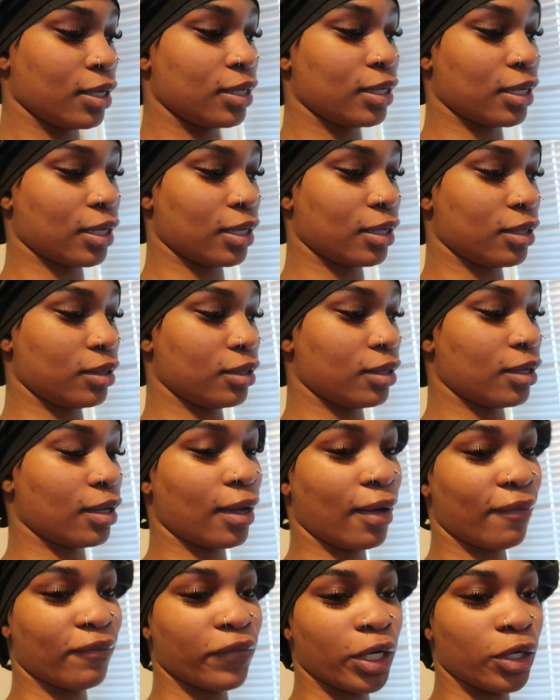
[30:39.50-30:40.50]
yeah
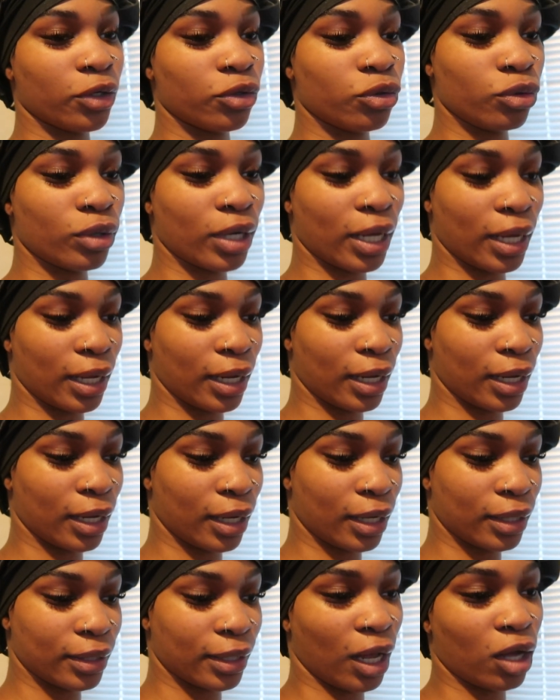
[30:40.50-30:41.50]
i'm gonna do
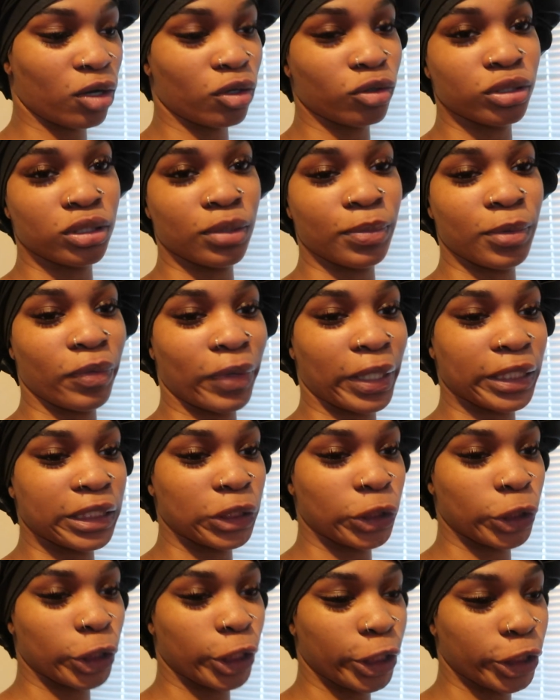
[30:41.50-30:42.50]
that y'all gonna see me
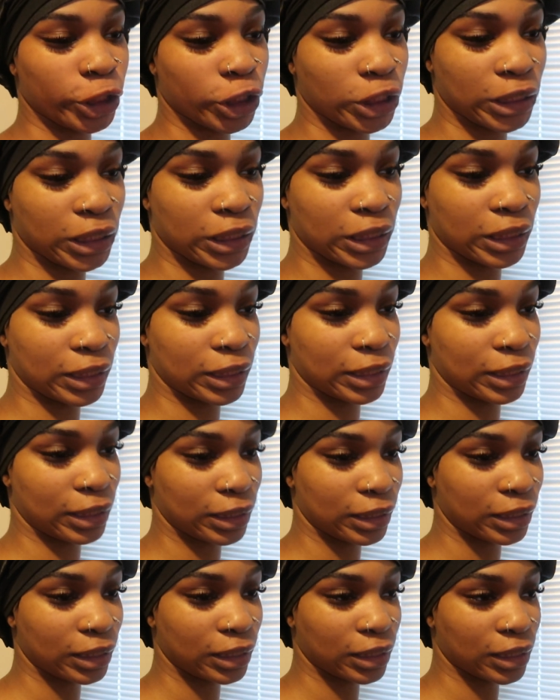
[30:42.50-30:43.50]
washing the
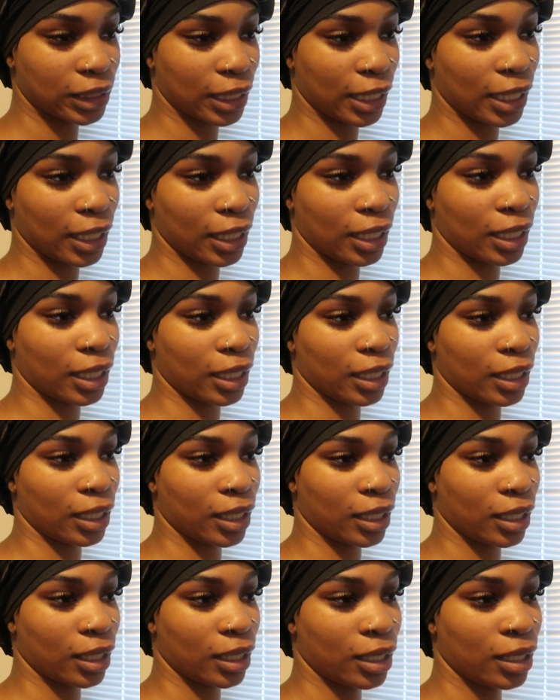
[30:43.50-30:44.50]
dishes
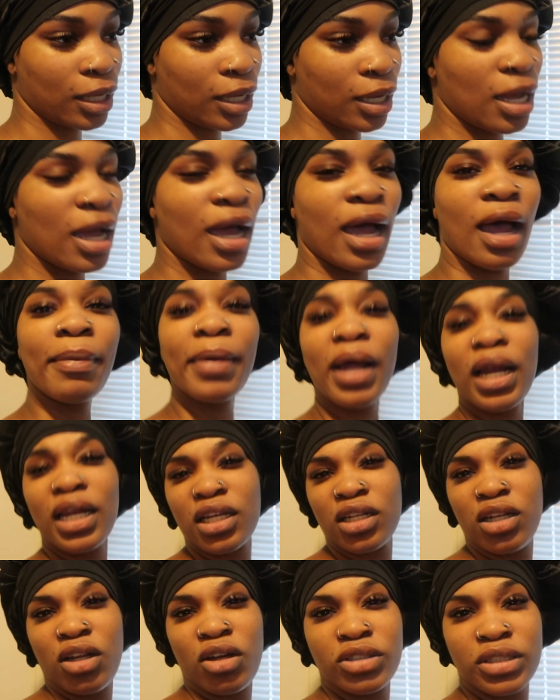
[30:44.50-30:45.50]
and I'll probably
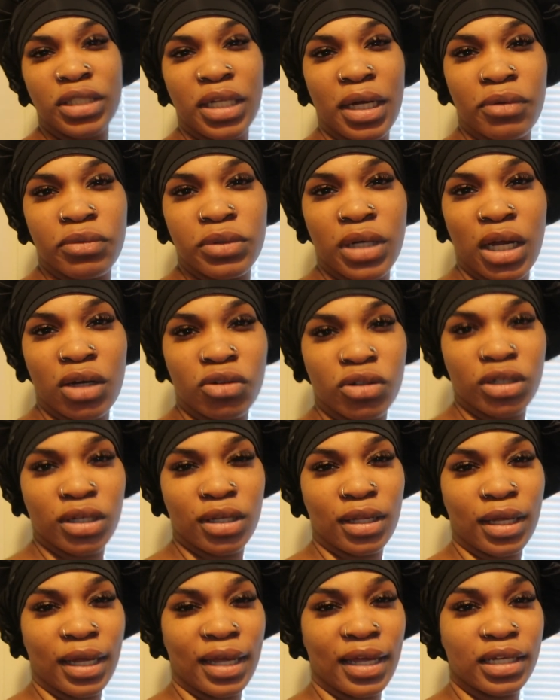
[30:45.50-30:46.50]
close out when I go to
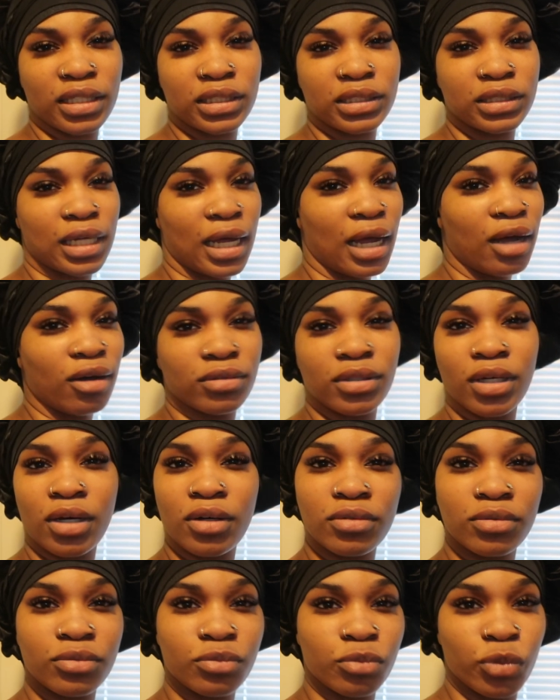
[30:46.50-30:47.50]
class. I don't know.
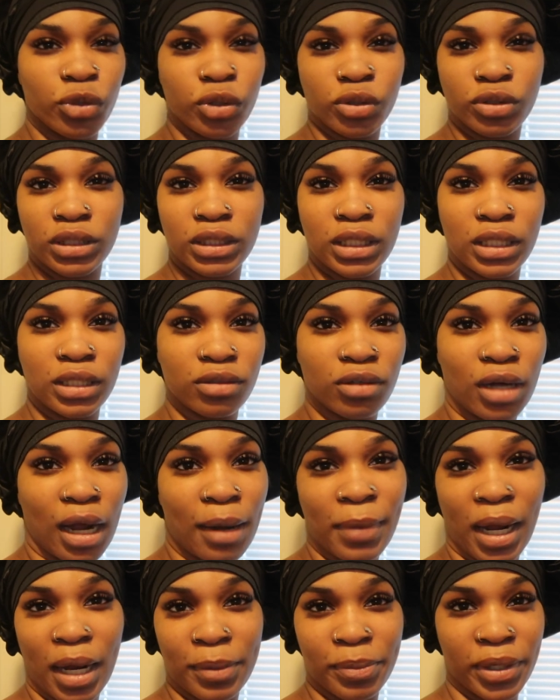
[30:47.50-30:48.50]
We'll see. I
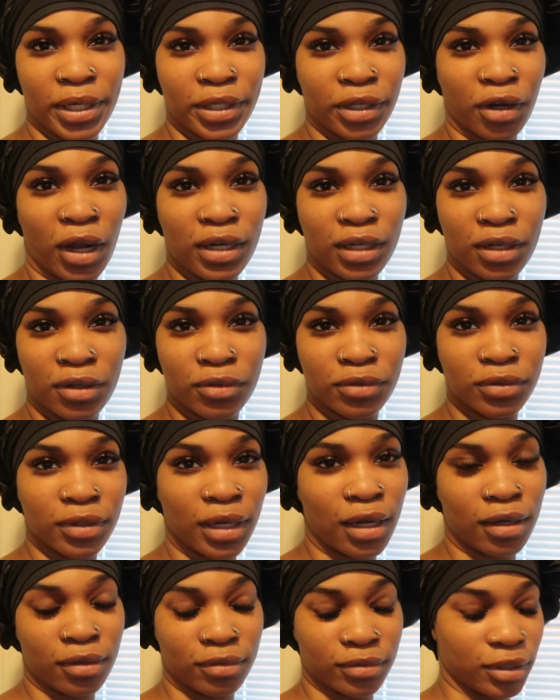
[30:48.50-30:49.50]
might bring y'all along.
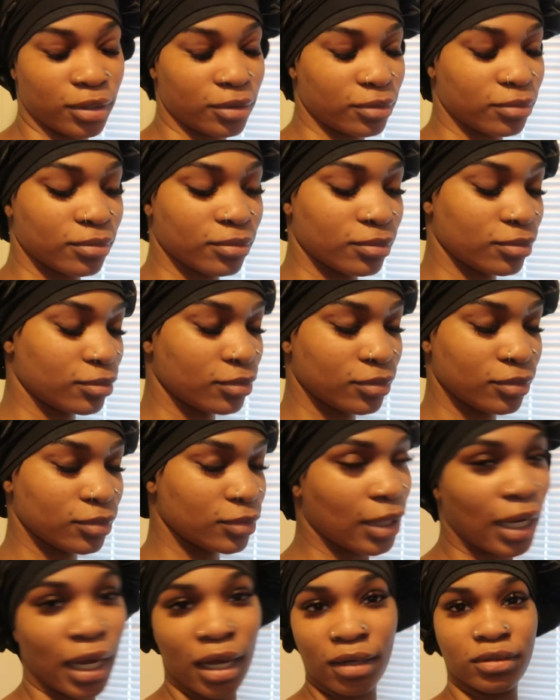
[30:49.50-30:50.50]
I don't know.
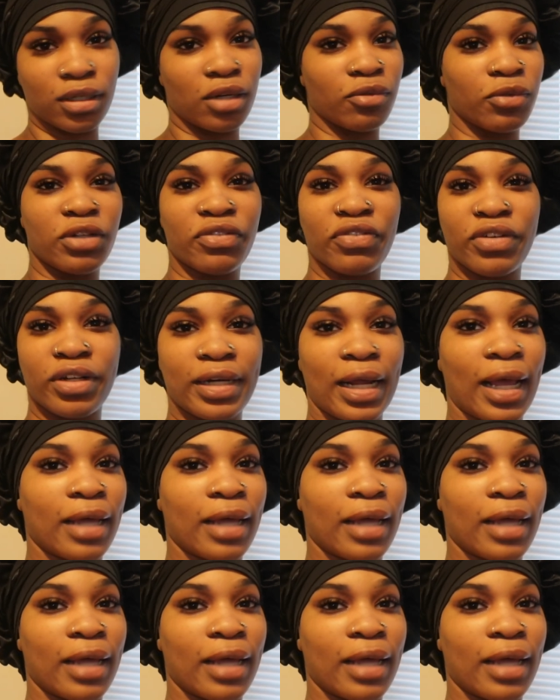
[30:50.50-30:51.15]
I don't know. We'll figure it